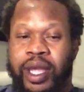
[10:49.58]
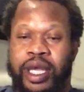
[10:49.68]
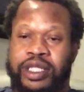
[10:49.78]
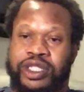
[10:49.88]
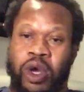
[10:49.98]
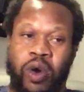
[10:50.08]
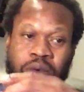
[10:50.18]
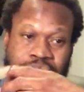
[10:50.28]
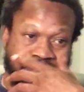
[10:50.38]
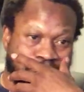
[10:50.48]
And
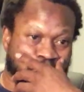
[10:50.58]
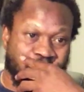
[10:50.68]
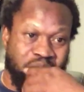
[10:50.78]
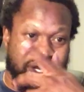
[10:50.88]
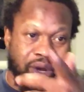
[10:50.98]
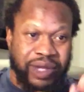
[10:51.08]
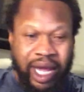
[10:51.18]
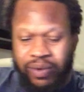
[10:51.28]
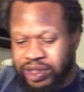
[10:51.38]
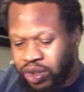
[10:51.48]
so, you know,
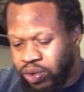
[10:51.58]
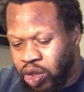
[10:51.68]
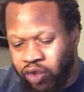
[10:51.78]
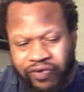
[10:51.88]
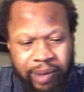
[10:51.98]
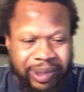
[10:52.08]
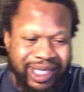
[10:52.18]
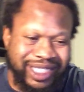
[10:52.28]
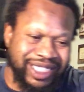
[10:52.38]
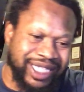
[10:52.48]
that was on November
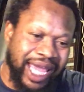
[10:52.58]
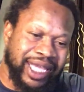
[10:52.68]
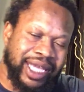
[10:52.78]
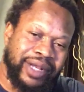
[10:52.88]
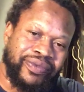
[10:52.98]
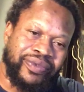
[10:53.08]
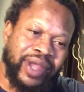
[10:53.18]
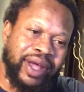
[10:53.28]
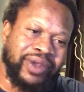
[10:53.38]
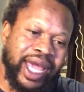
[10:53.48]
the 2nd.
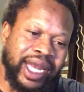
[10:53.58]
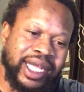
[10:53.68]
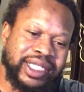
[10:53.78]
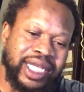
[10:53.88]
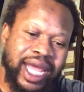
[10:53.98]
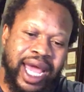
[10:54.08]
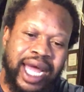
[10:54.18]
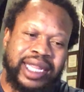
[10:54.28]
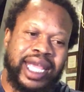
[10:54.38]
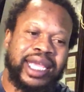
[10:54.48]
Now that is,
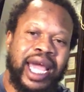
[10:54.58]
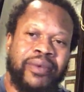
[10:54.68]
I think I